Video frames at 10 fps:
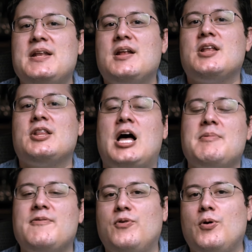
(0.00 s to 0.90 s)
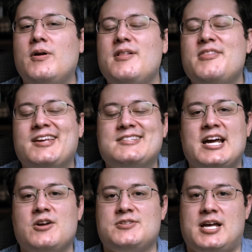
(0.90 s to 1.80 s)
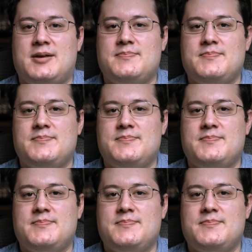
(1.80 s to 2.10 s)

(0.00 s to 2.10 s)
on the lobby floor the entire time.